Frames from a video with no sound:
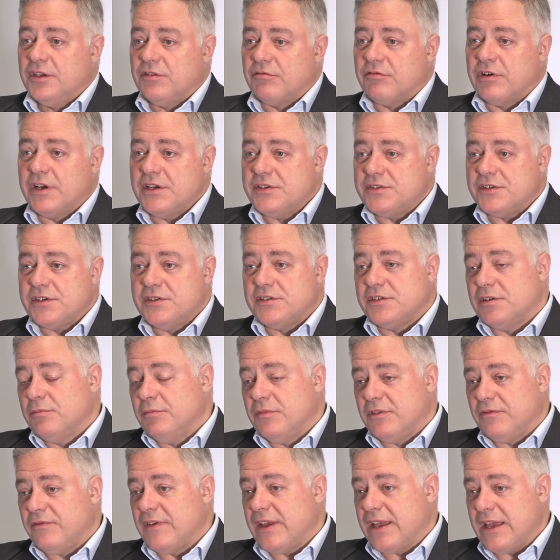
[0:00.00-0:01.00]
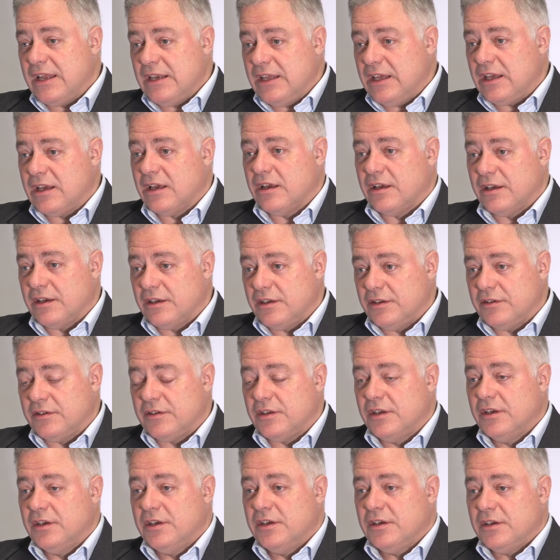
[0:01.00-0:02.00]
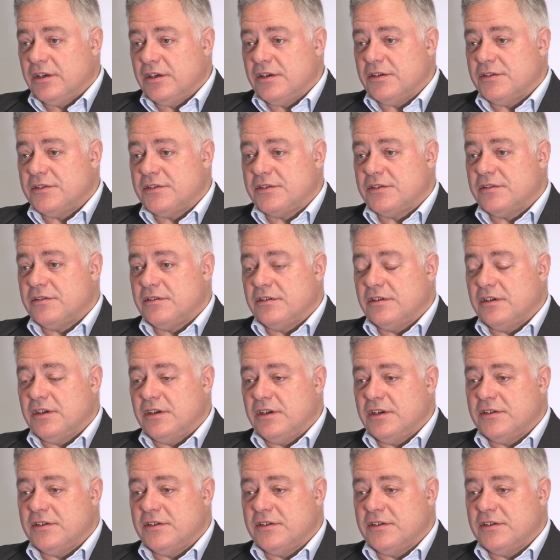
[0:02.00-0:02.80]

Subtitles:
racism of any kind is